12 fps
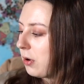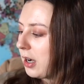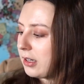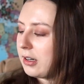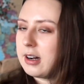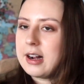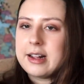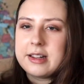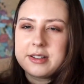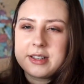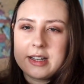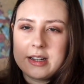water and
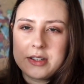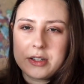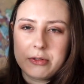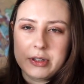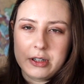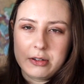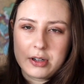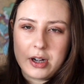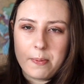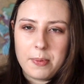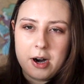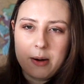it's in its own little
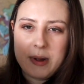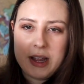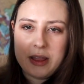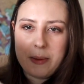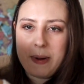compartment in the